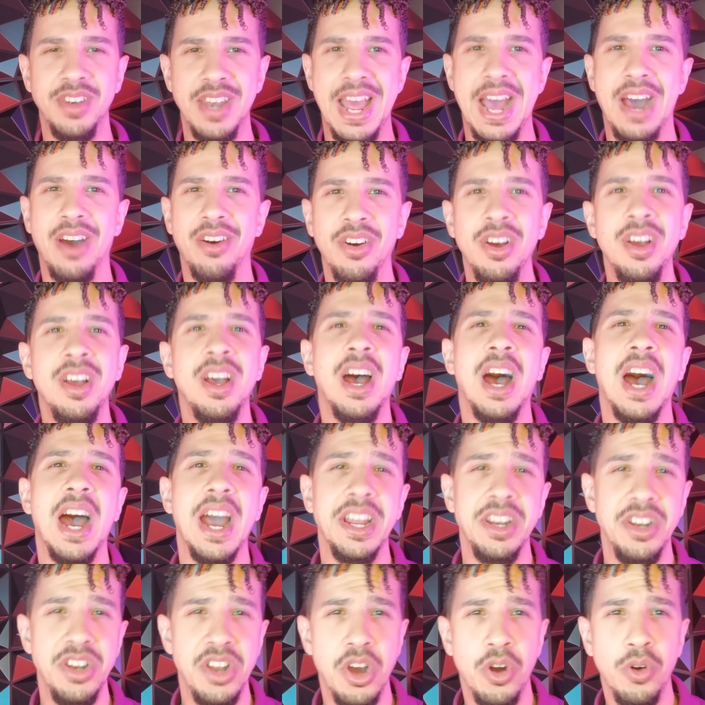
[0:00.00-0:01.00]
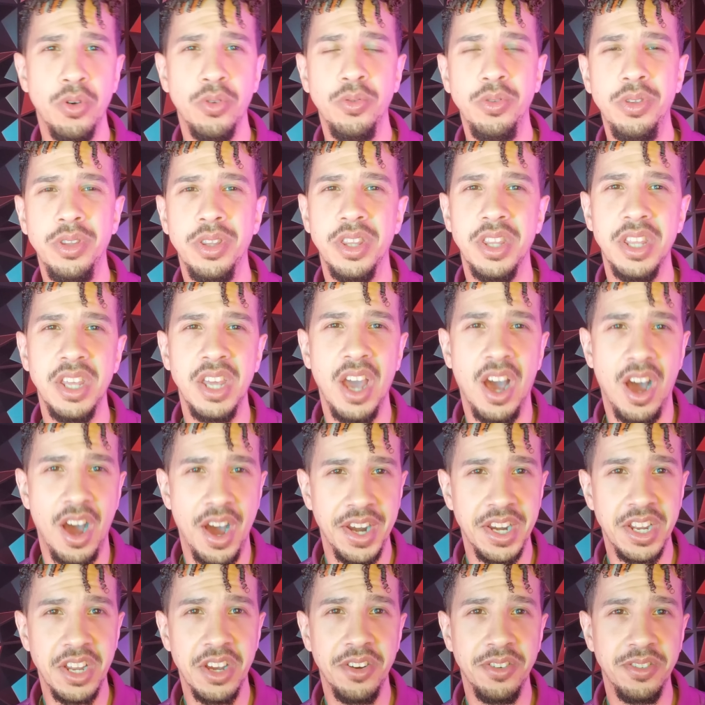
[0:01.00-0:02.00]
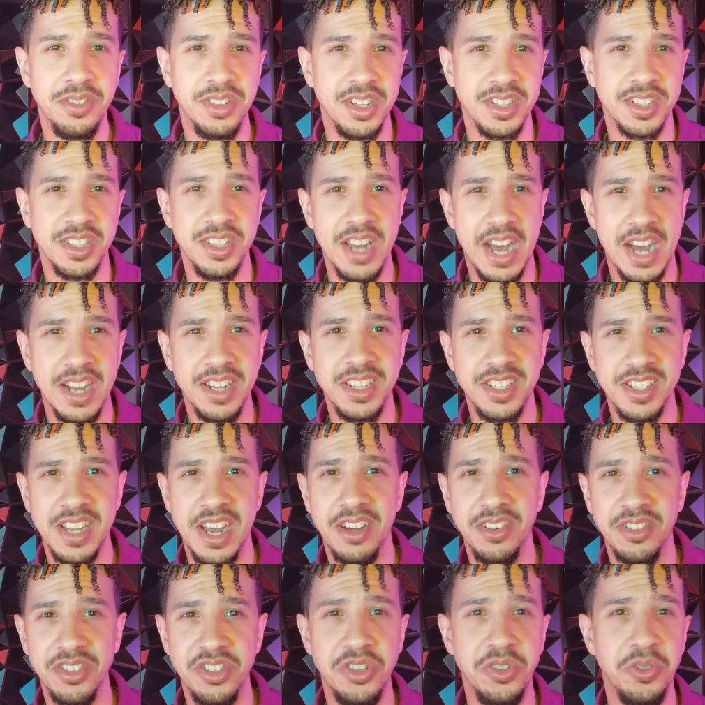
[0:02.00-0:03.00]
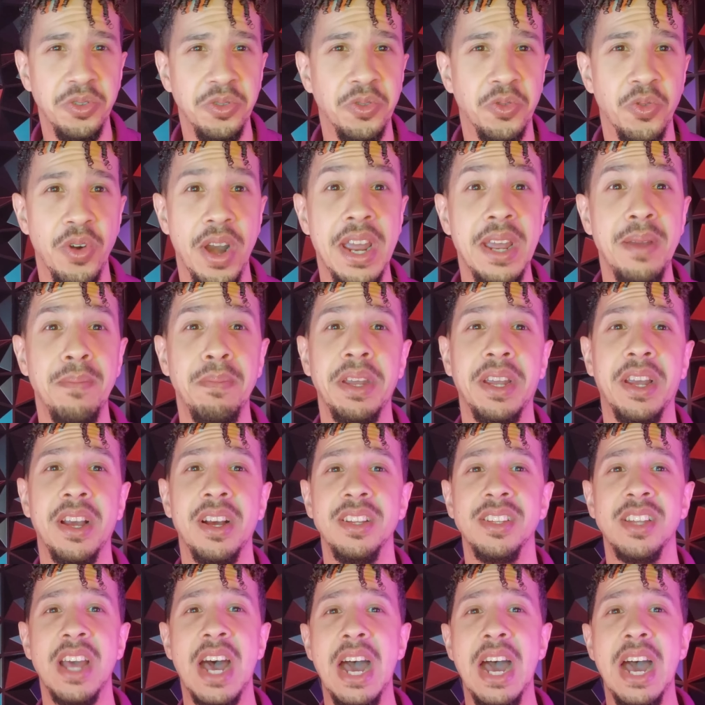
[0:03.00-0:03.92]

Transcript: Now, I know the audio does not sound too great because